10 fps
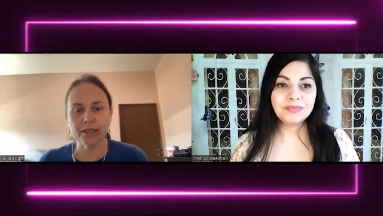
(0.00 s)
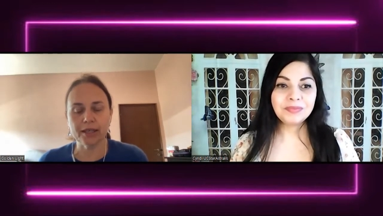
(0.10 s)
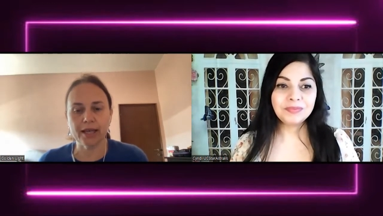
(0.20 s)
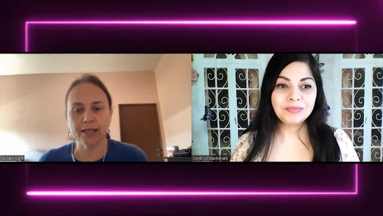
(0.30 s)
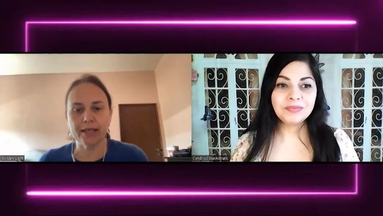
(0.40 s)

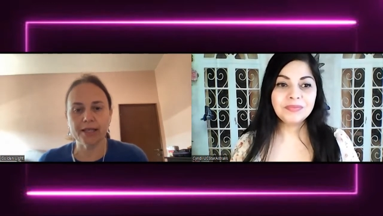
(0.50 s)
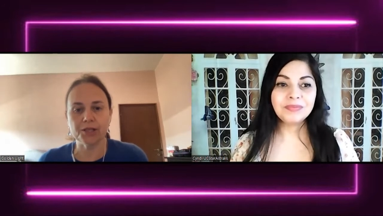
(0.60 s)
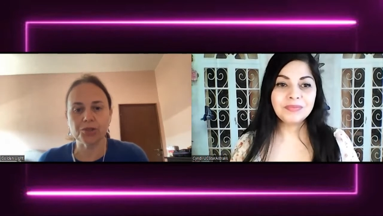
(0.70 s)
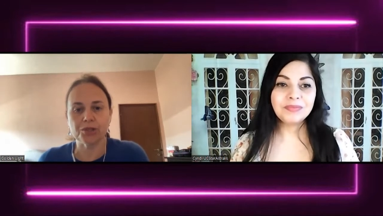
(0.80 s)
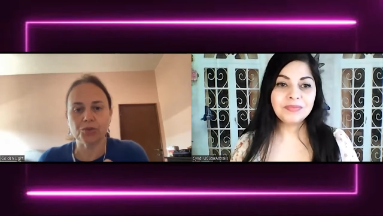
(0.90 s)
Speaker 1: and then
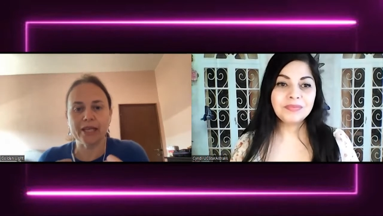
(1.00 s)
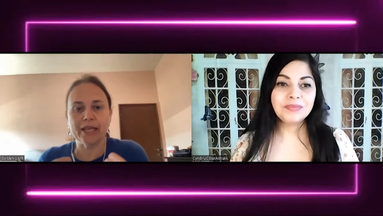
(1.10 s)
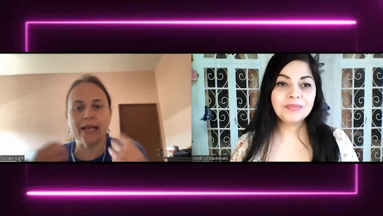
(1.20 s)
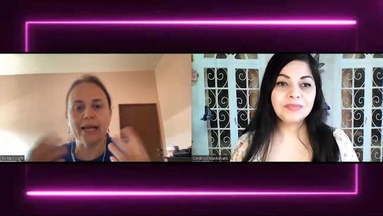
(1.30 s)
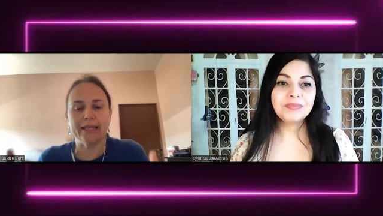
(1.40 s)
just to
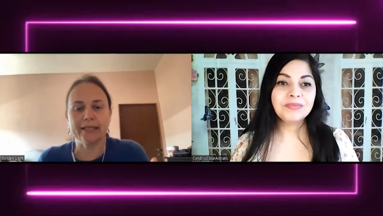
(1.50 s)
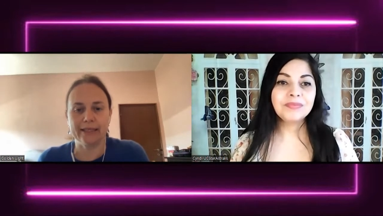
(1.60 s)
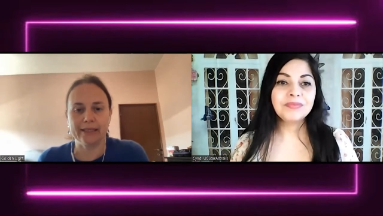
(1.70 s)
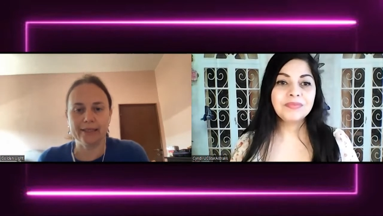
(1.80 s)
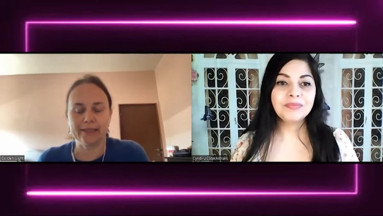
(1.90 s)
ignite
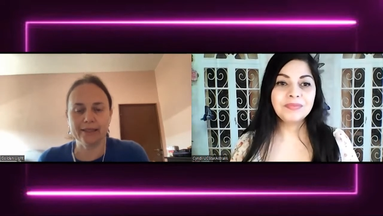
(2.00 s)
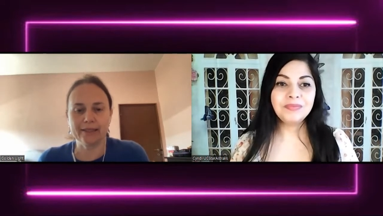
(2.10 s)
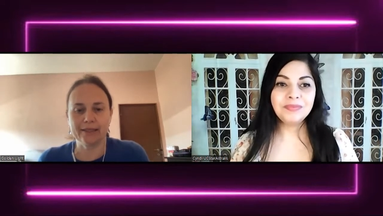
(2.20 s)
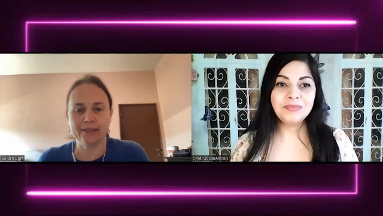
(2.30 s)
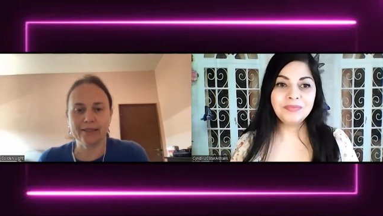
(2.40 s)
it.
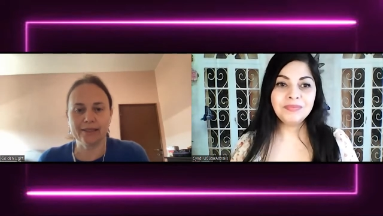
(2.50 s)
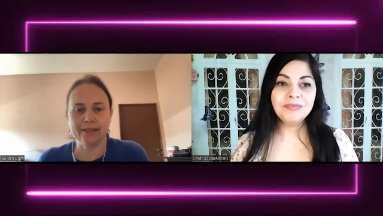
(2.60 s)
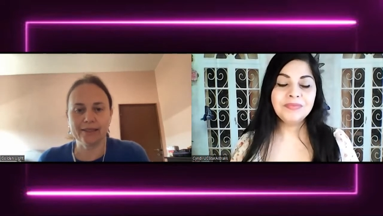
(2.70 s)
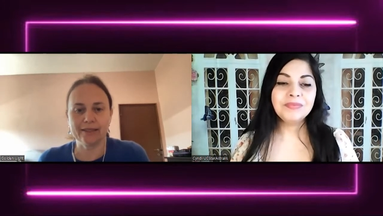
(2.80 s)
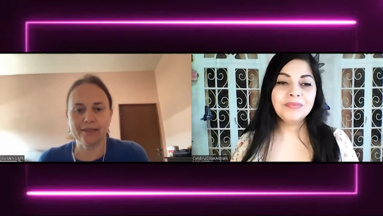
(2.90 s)

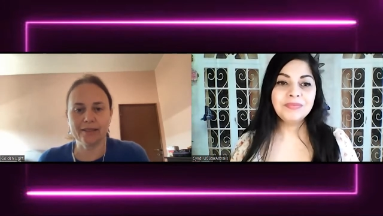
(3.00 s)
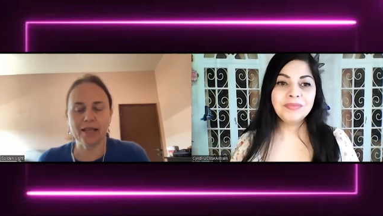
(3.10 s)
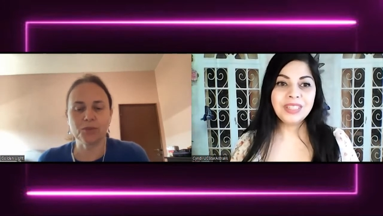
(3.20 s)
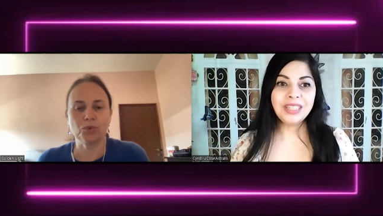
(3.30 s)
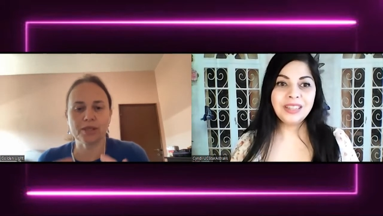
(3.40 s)
Mm-hmm.
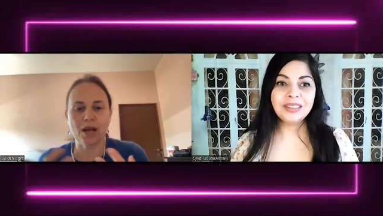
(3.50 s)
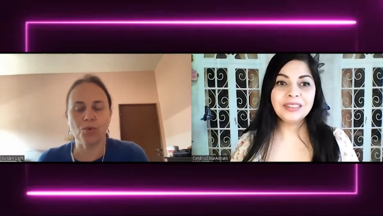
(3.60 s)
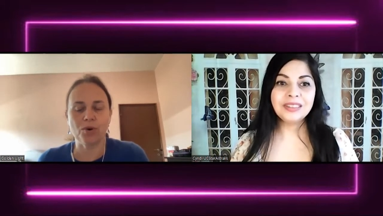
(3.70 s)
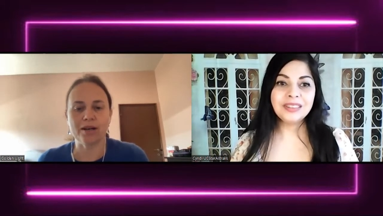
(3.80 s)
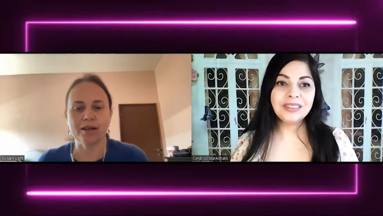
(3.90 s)
That was
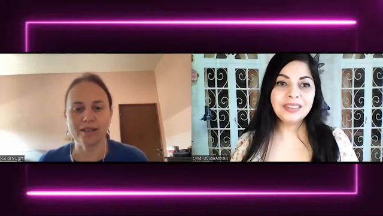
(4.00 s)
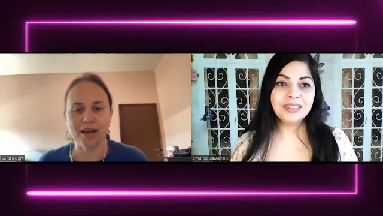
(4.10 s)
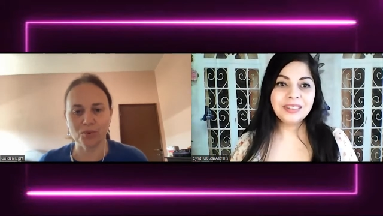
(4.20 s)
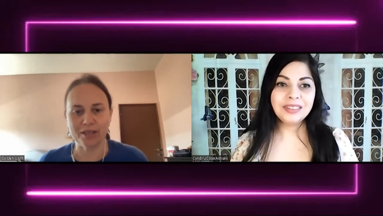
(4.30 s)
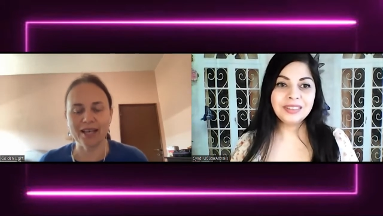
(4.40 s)
our
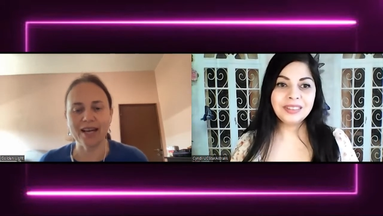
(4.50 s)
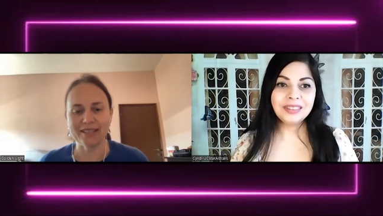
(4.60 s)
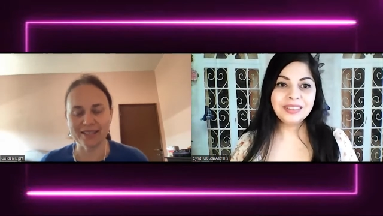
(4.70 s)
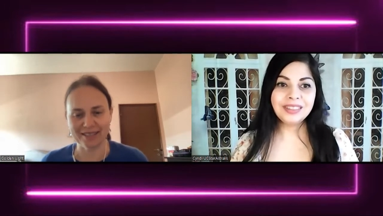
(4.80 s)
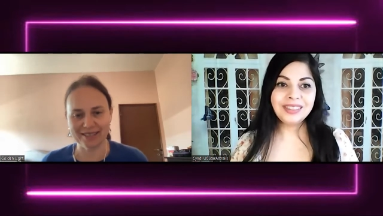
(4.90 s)
our
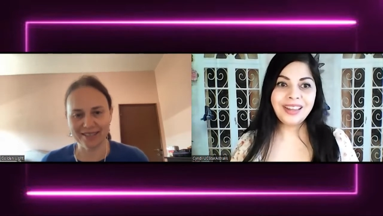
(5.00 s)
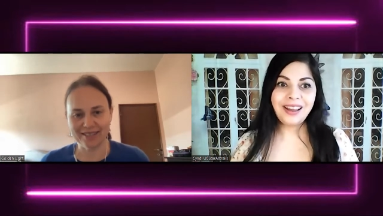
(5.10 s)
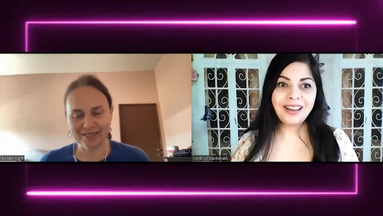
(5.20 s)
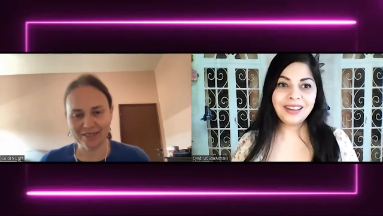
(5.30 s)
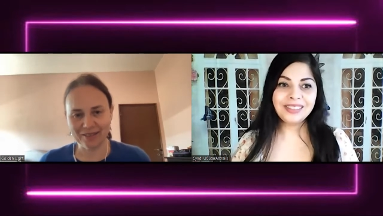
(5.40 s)
task.
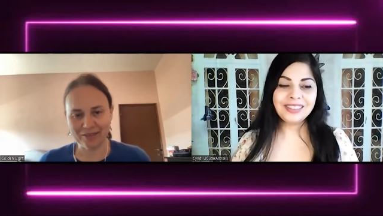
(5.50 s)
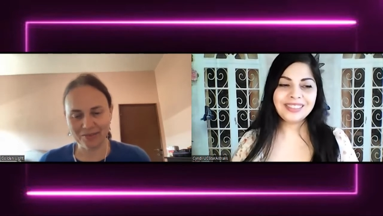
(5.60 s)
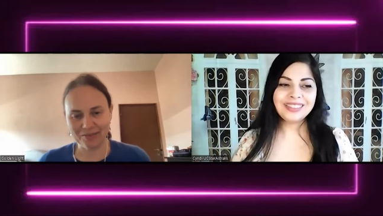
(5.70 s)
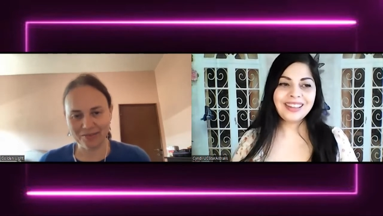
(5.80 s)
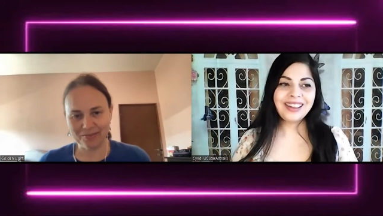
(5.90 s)
Speaker 2: Yes,
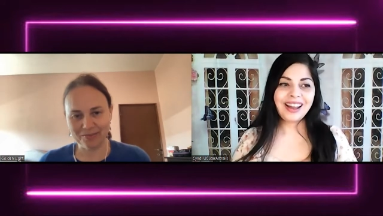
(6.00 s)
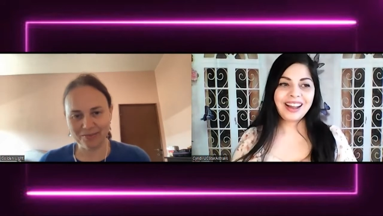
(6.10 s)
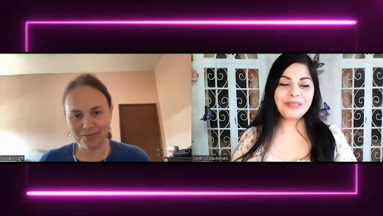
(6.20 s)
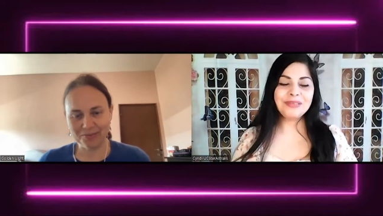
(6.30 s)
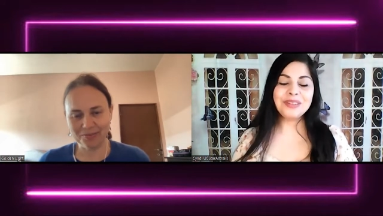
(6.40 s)

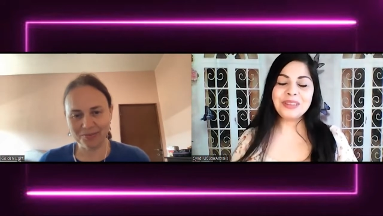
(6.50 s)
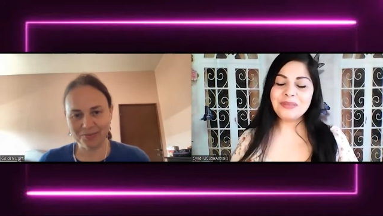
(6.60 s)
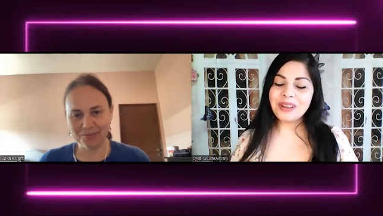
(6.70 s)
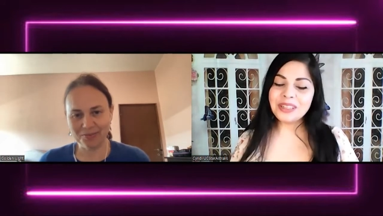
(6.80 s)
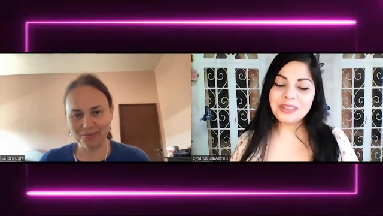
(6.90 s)
I
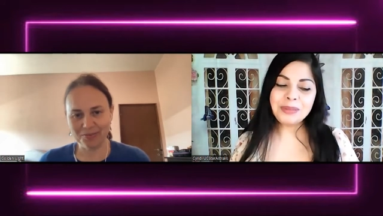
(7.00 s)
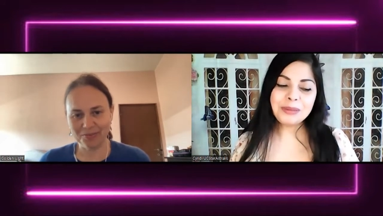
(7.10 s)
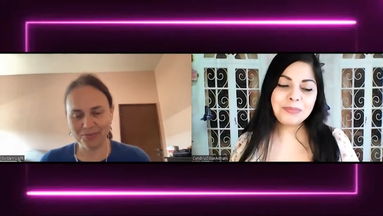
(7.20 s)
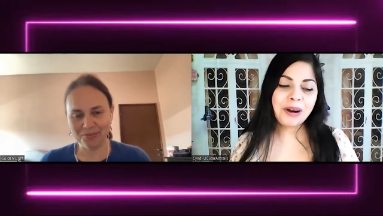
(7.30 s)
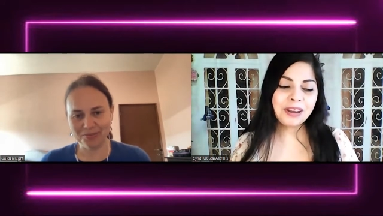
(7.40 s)
really wanted to
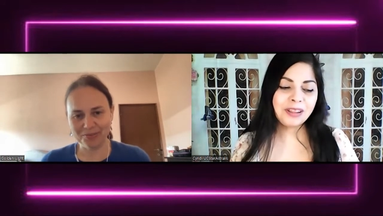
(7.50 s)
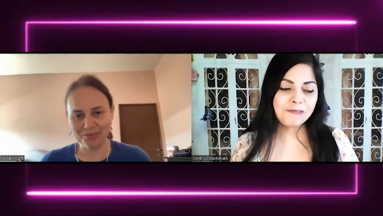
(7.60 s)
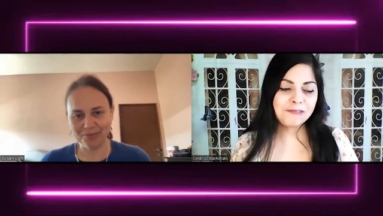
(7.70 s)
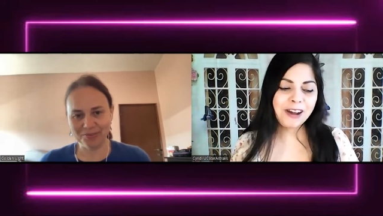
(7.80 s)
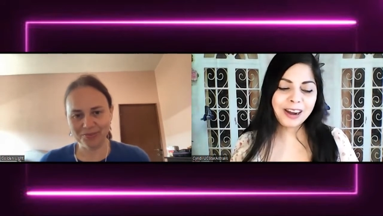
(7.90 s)
be part of
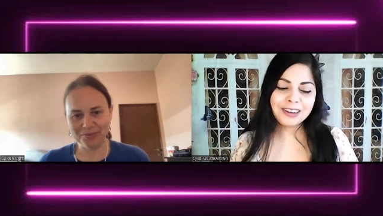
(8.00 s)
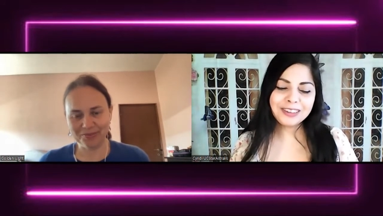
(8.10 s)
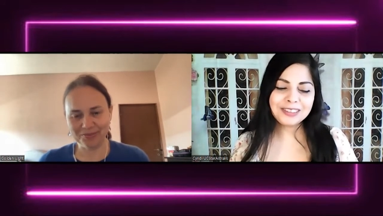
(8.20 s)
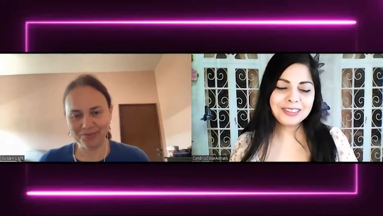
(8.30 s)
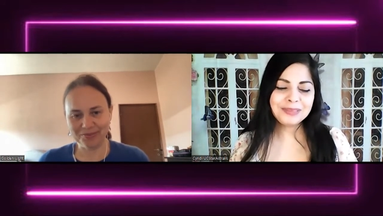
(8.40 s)
the
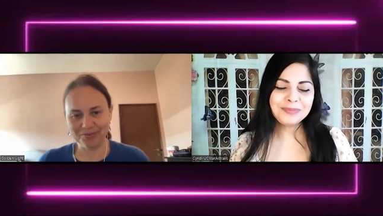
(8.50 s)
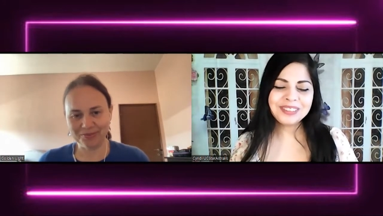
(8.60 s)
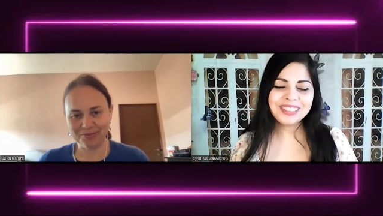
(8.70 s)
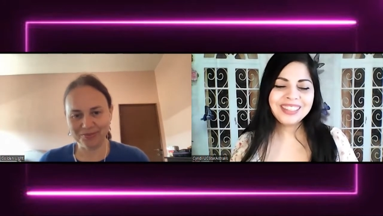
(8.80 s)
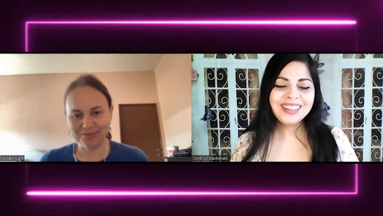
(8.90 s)
fire
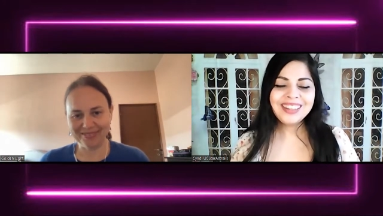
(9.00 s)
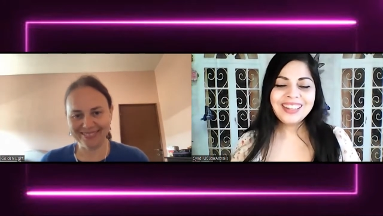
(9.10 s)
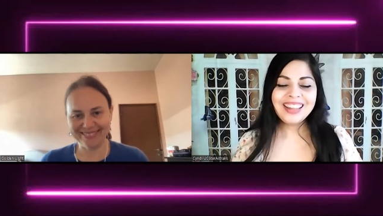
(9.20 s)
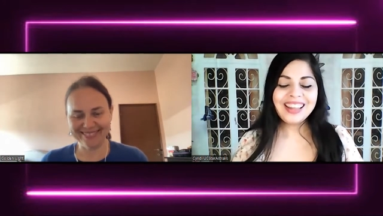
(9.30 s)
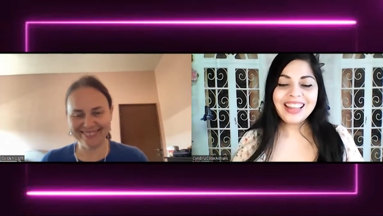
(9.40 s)
group.
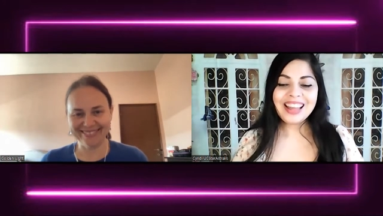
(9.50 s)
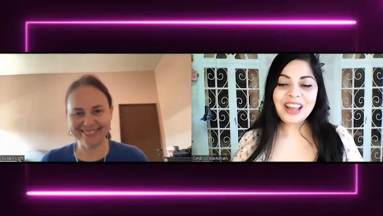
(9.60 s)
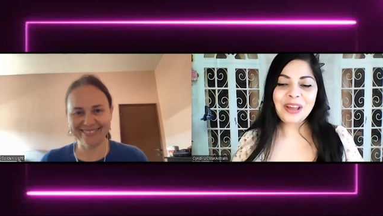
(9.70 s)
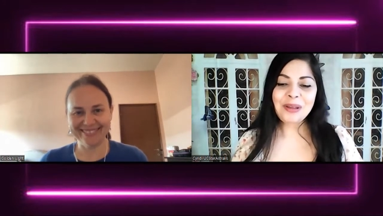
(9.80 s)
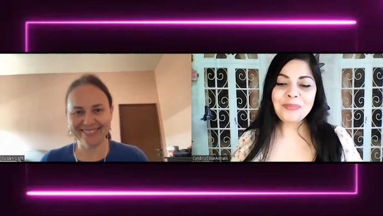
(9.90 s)

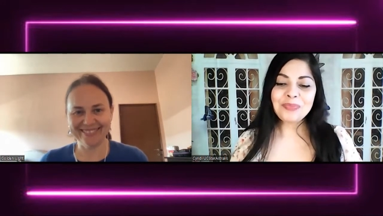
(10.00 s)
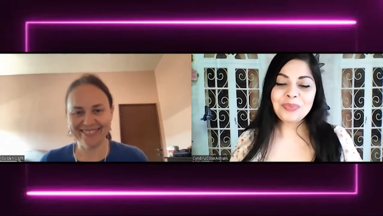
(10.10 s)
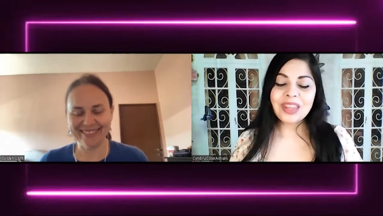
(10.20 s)
Um,